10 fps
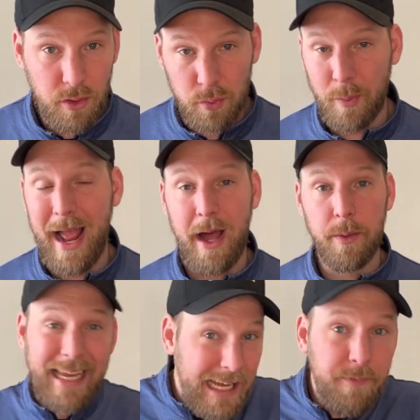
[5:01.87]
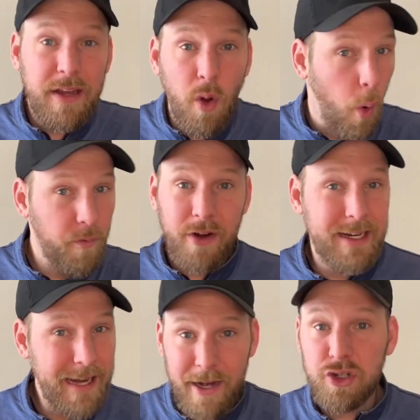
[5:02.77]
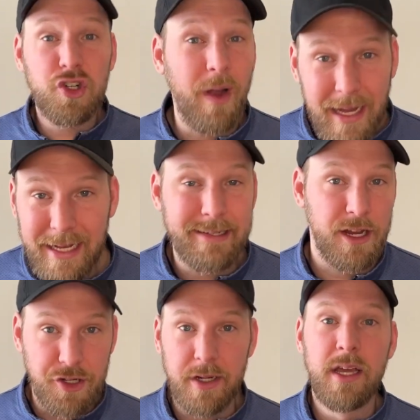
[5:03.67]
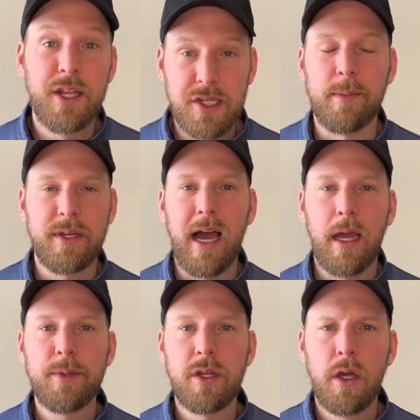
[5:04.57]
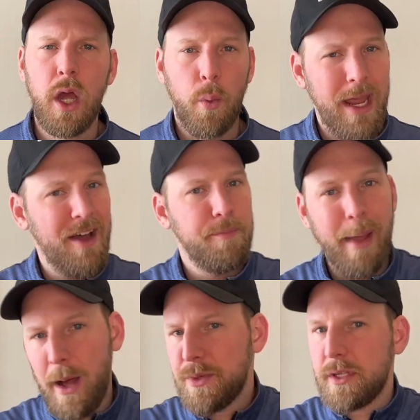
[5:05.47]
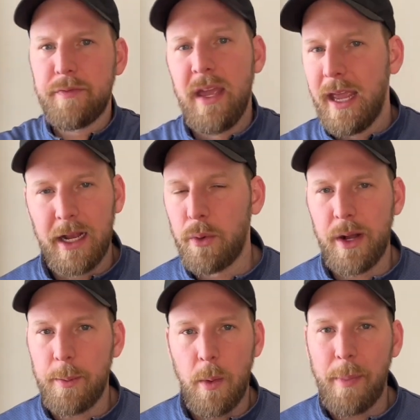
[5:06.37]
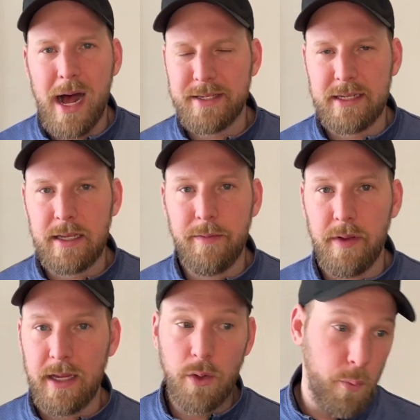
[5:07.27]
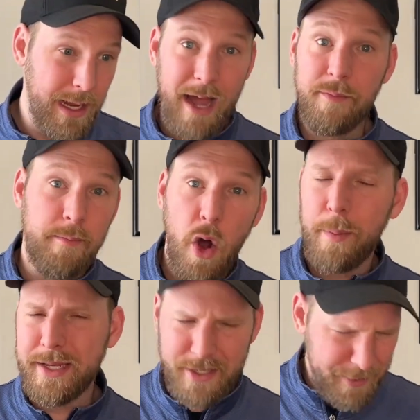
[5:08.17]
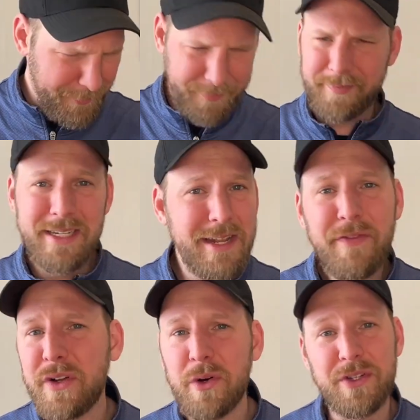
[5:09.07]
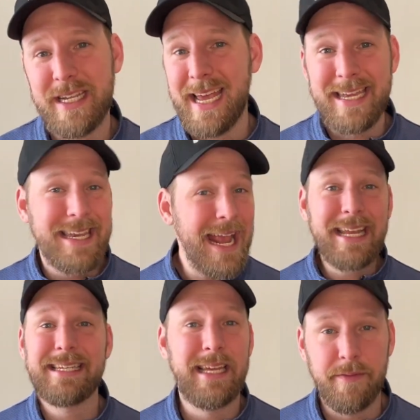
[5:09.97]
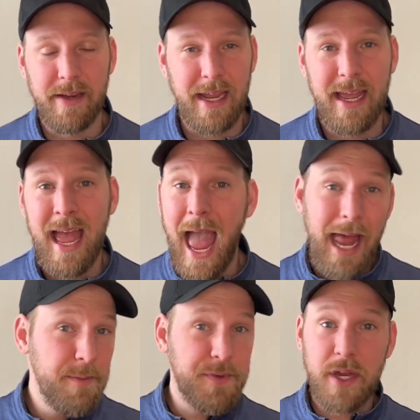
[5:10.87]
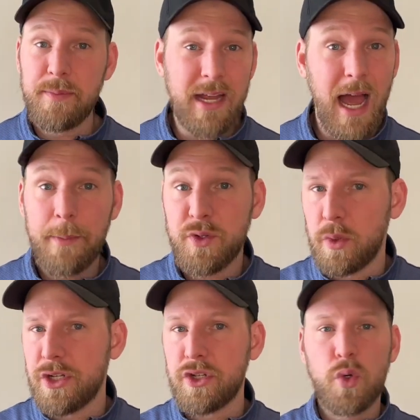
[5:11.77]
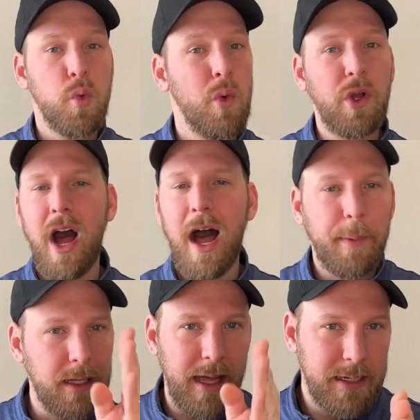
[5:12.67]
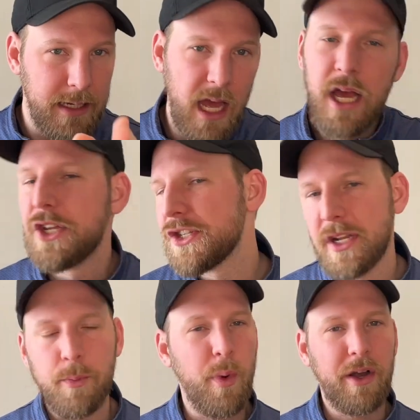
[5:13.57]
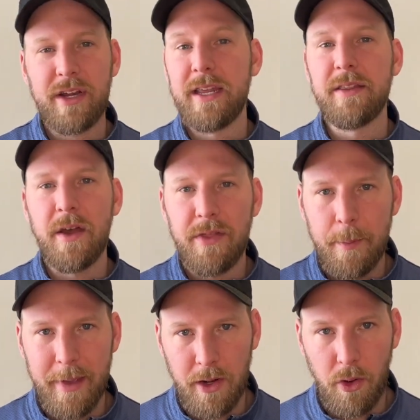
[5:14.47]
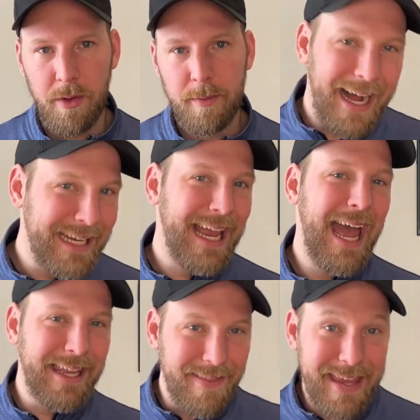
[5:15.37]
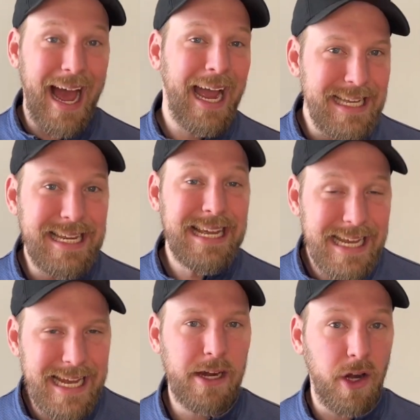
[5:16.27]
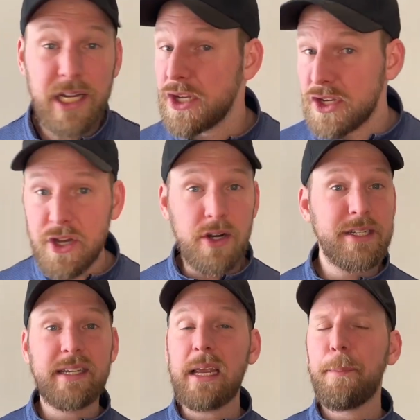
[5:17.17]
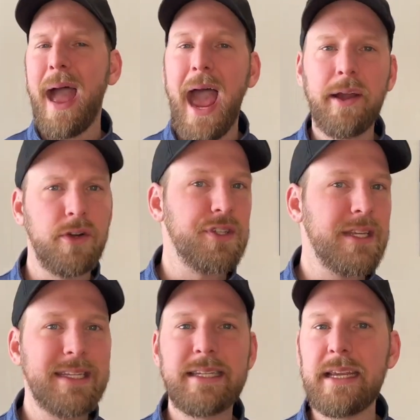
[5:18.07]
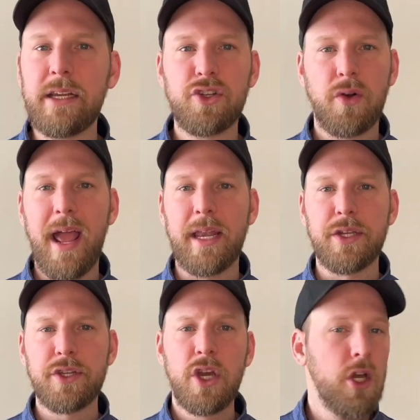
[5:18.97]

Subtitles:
round, even over an entire training session sometimes. We have bouts of incredible positivity. We have moments of difficulty and negativity. And sometimes we're just cool, calm, collected somewhere in the middle. Again, the idea here is to start seeing patterns, seeing trends.